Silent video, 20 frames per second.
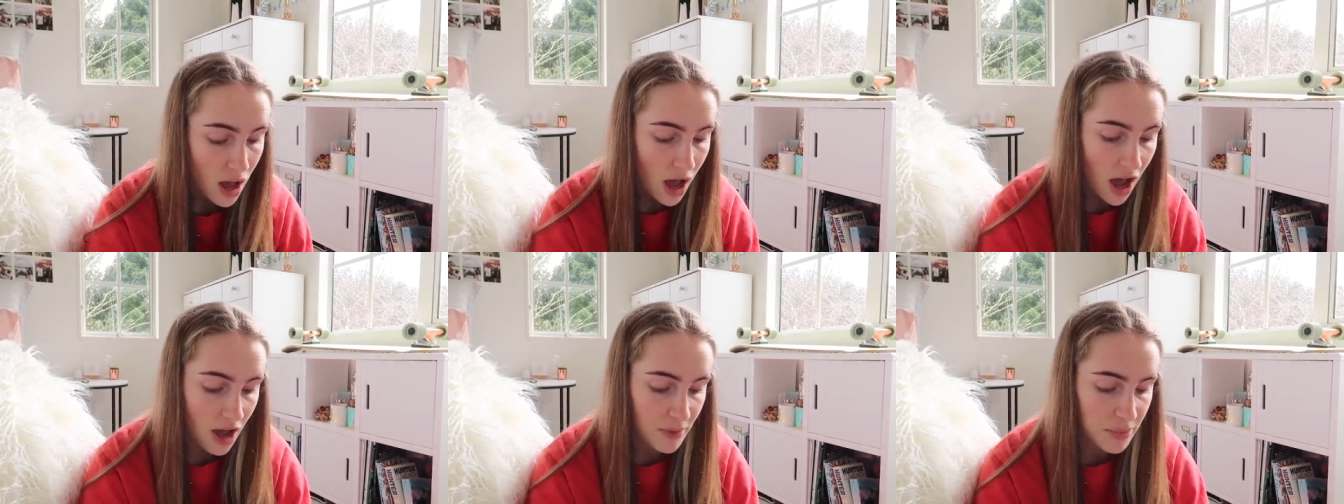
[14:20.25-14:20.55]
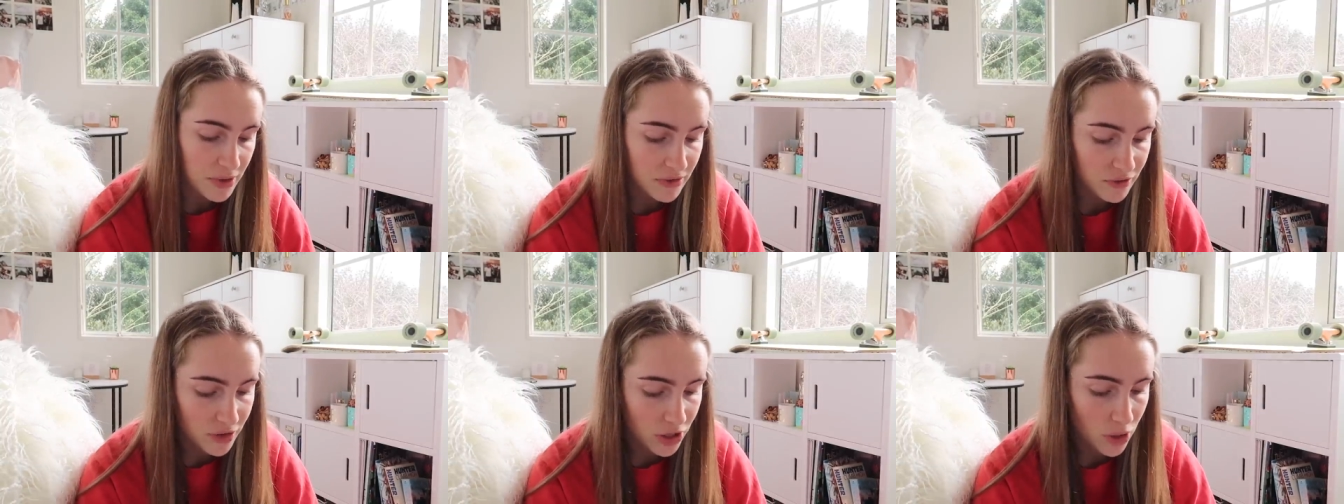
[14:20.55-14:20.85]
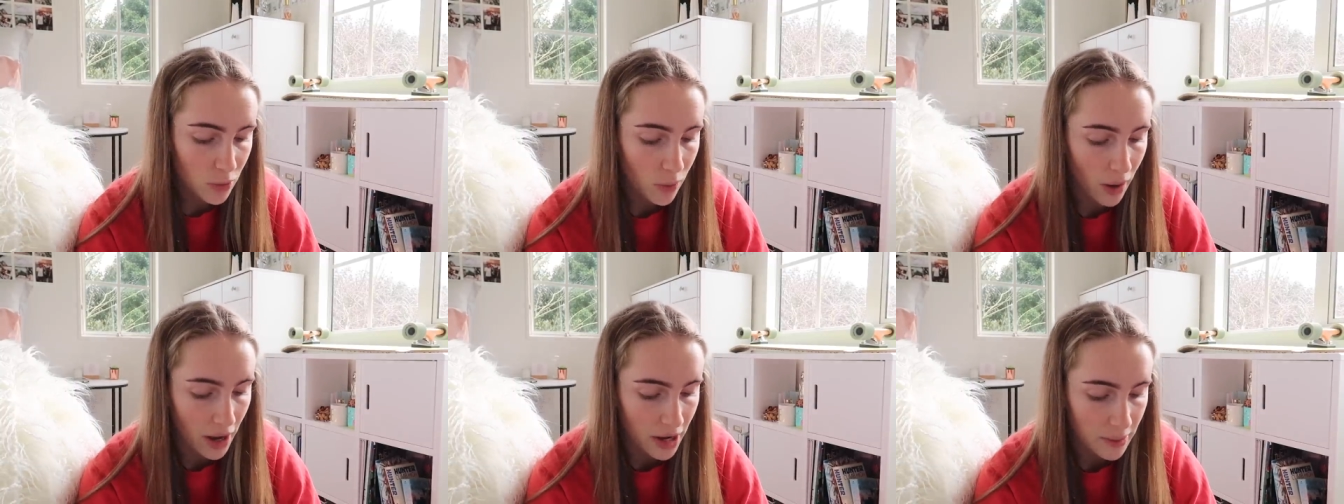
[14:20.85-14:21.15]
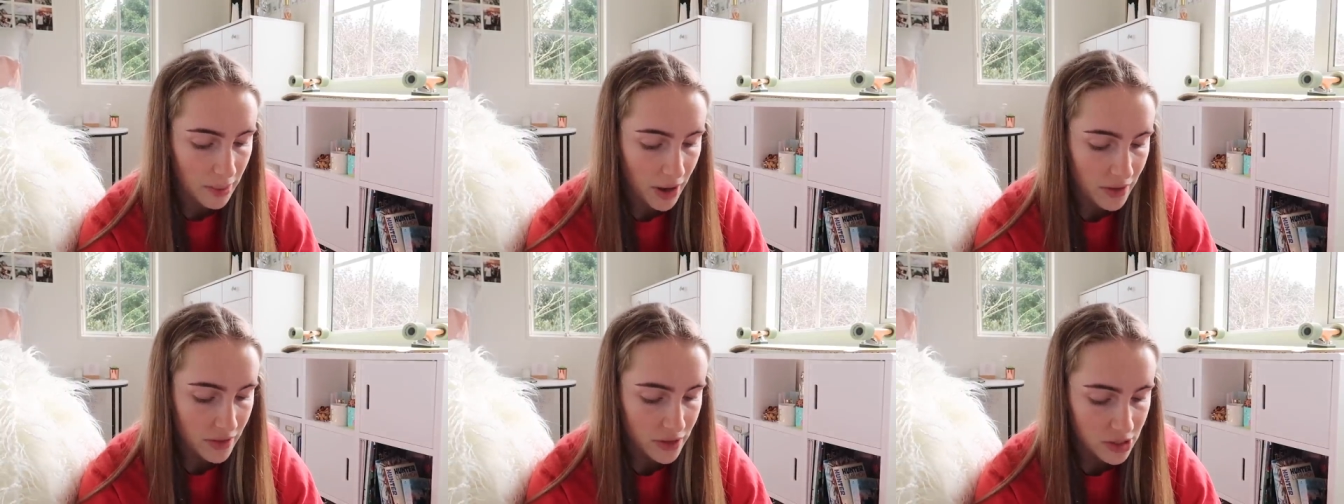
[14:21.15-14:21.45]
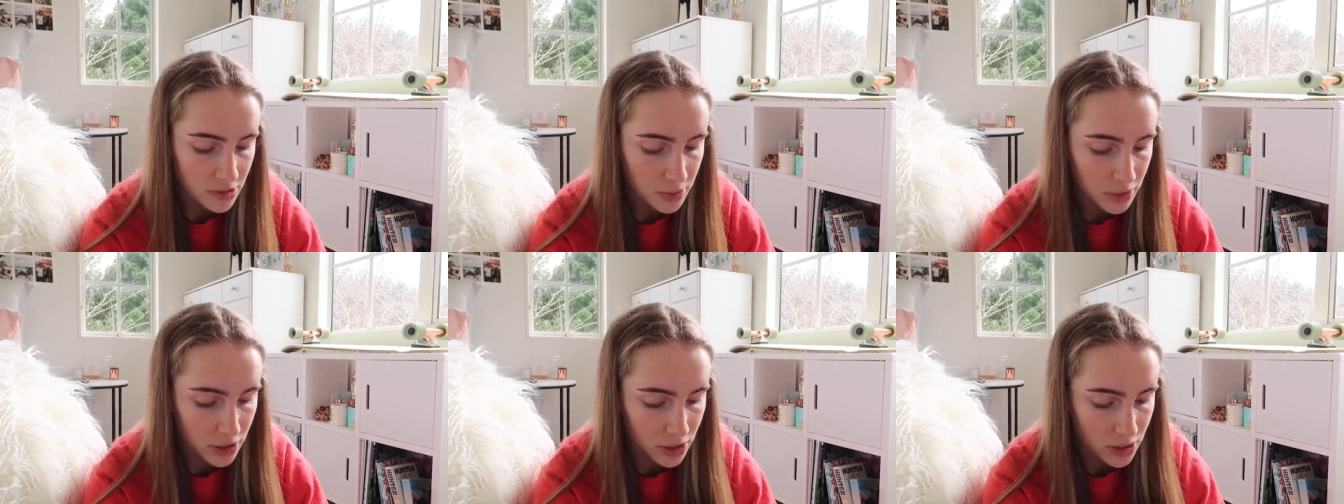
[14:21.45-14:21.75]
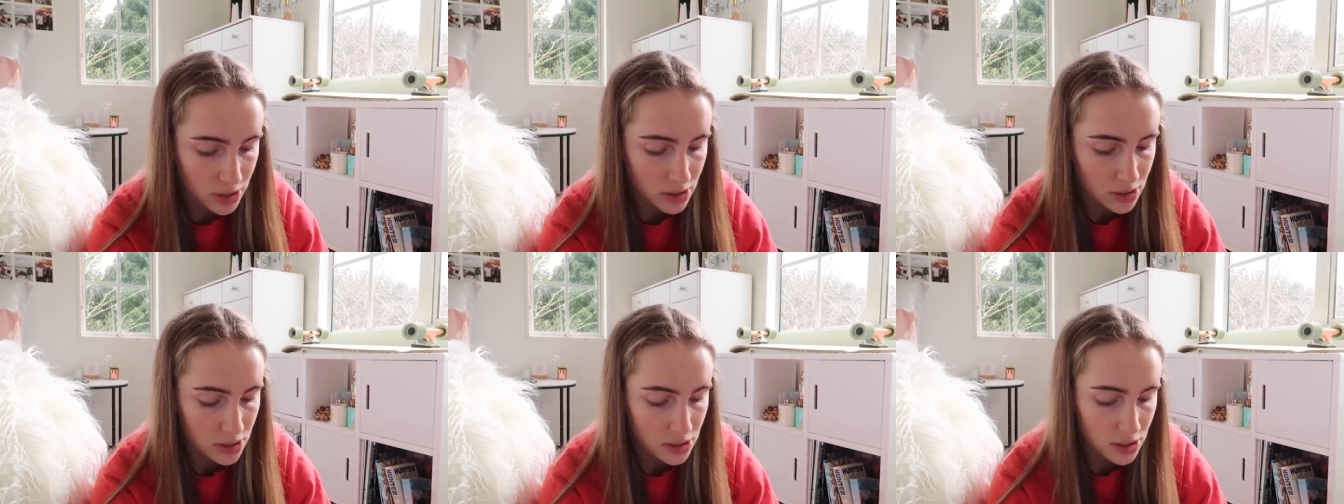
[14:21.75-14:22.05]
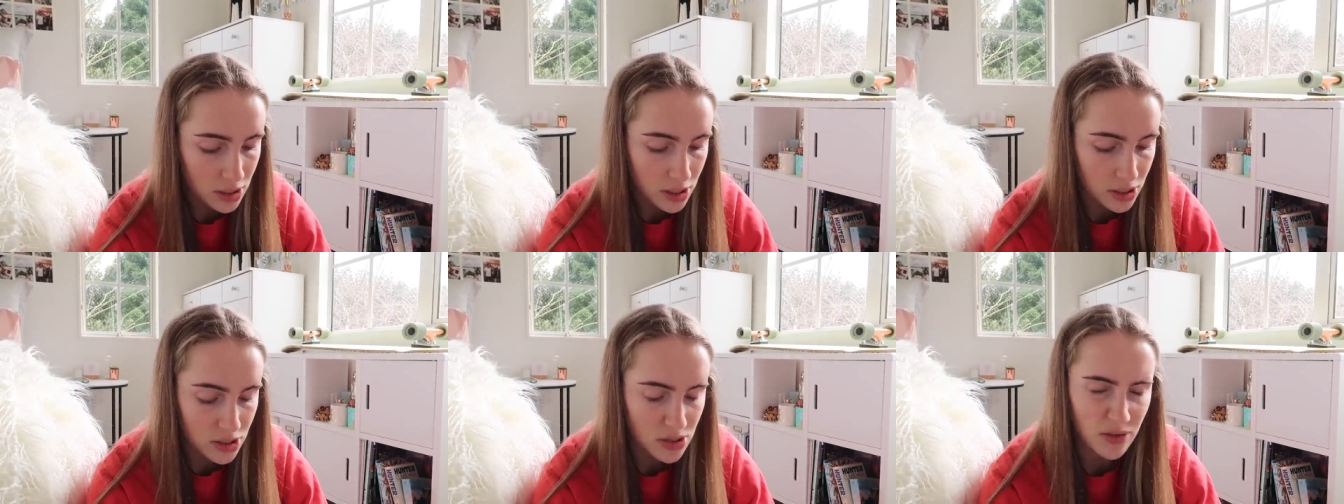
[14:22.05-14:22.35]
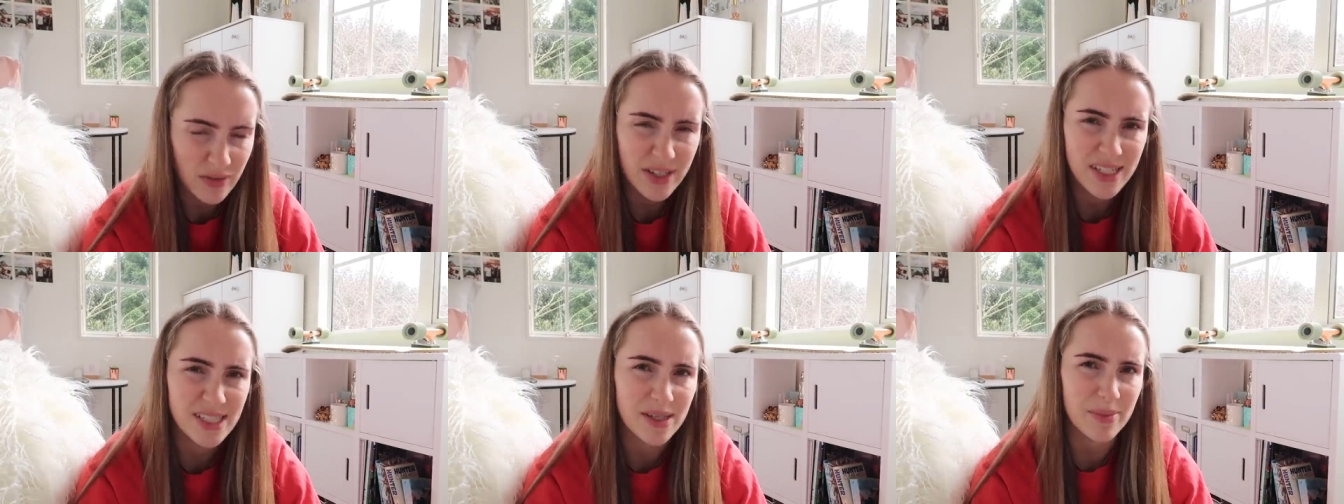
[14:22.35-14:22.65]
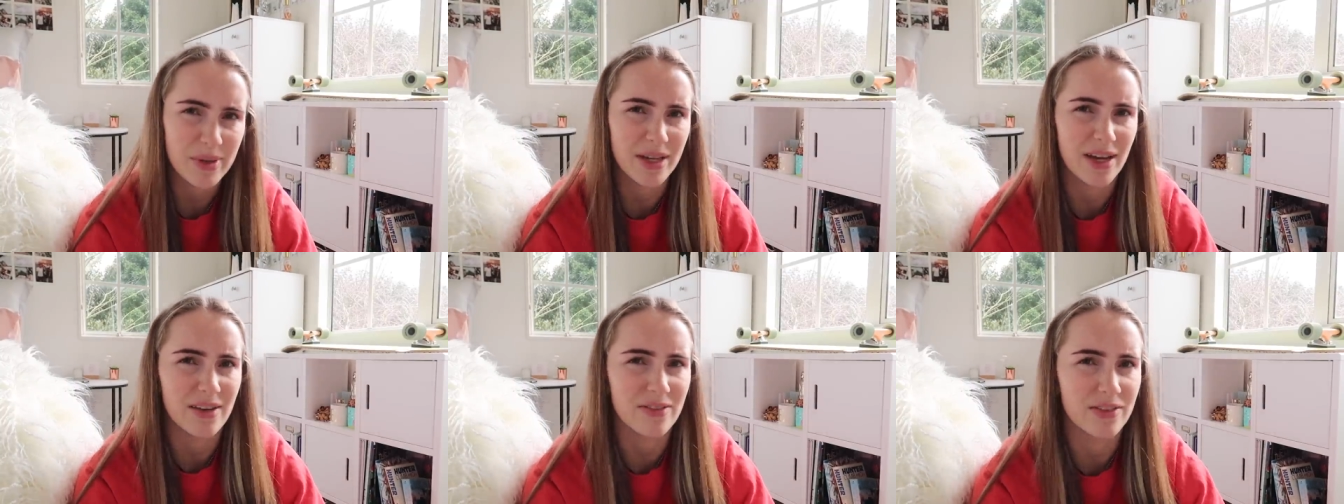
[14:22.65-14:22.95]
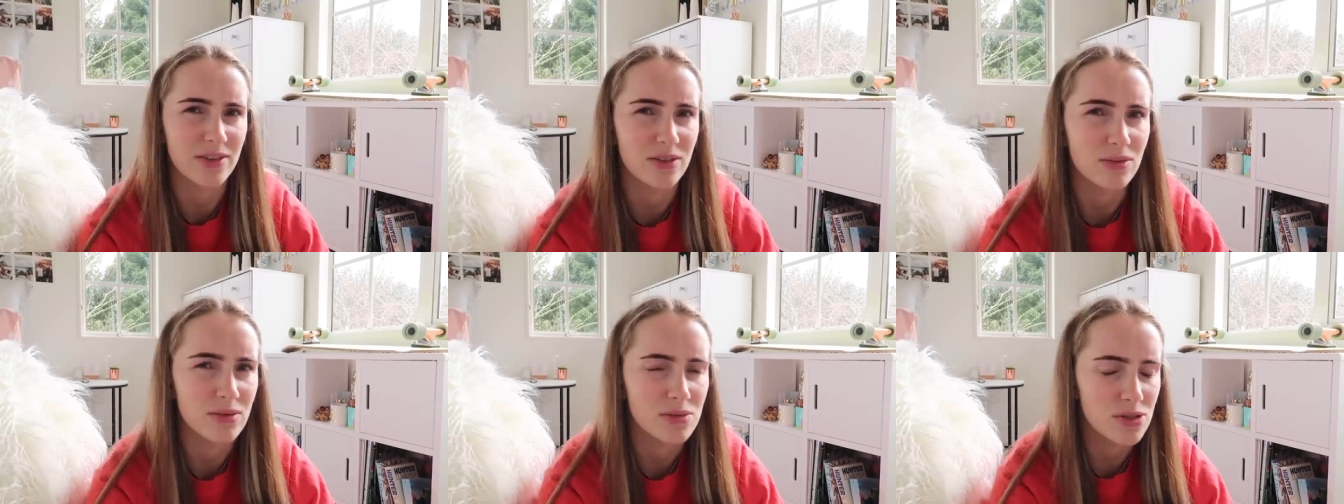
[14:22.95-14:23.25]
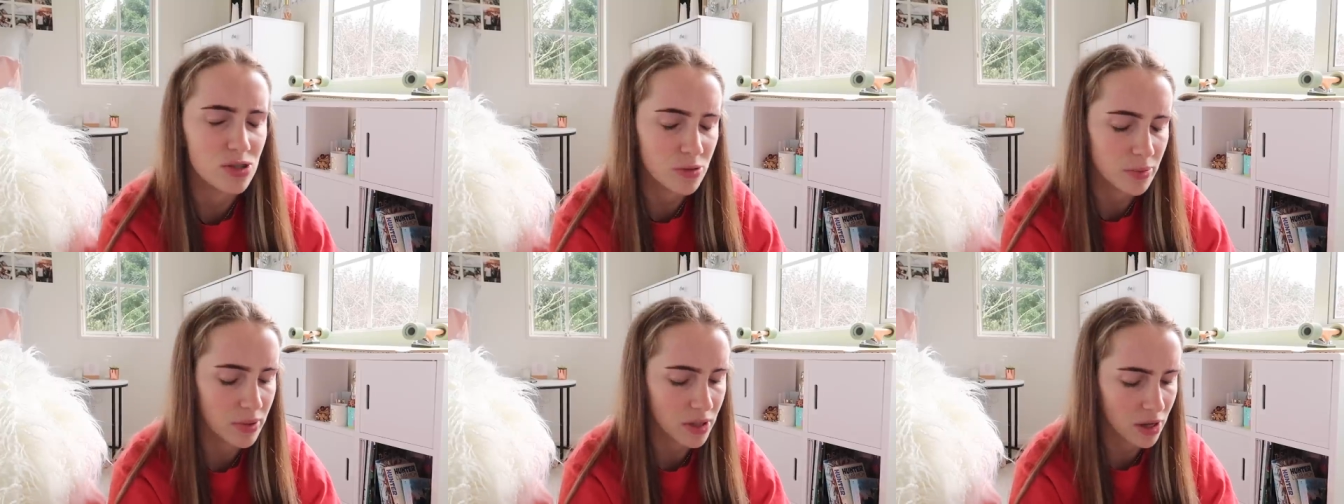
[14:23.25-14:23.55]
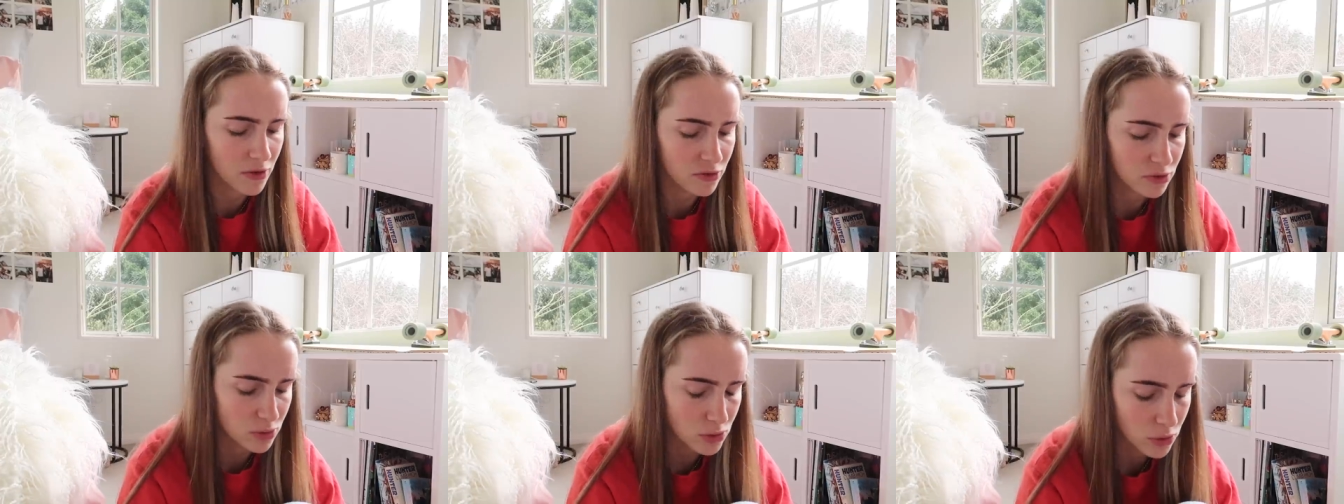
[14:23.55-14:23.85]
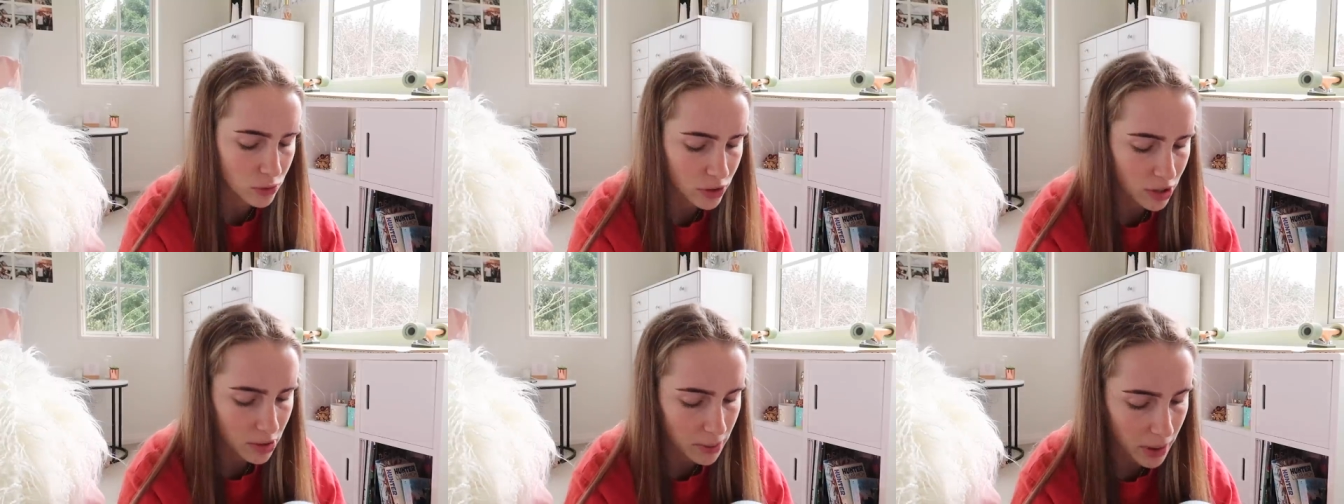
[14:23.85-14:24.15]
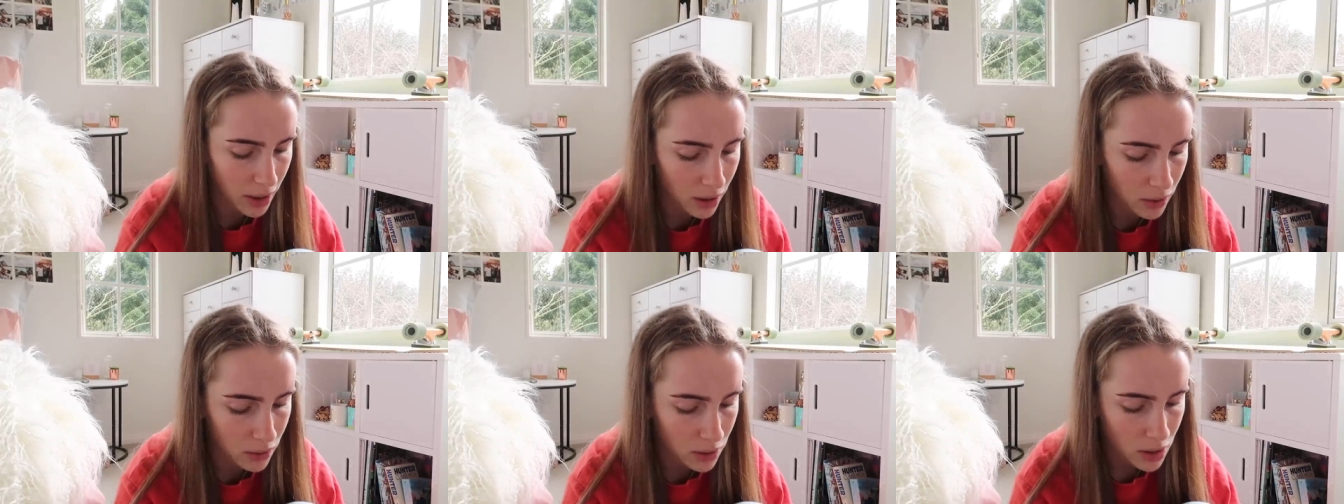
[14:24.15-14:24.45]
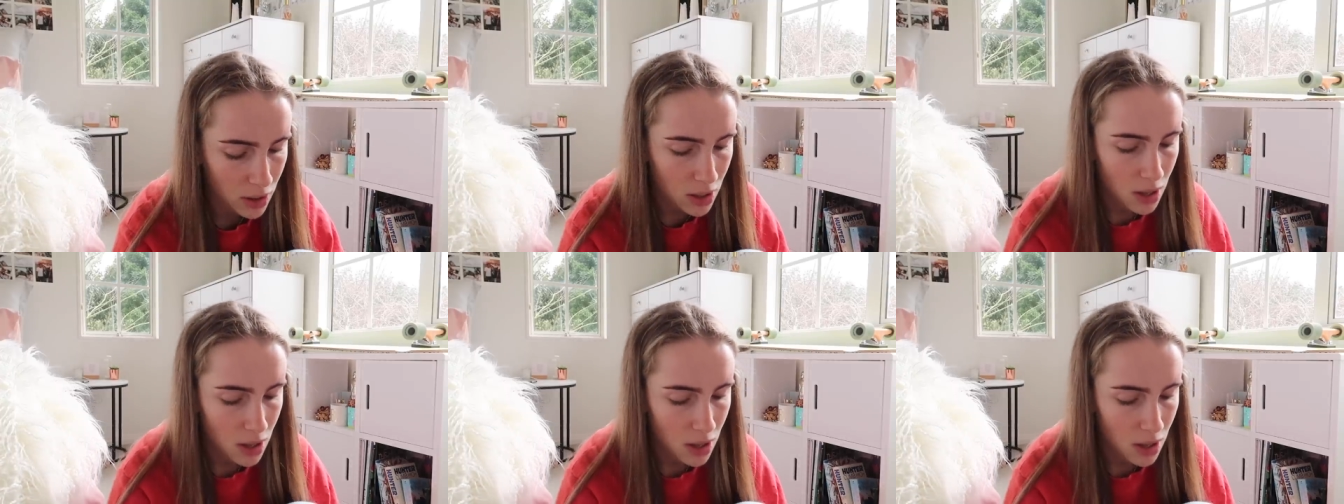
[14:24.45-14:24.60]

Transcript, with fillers: I've been very quiet about this because it's not really something I feel super comfortable talking about,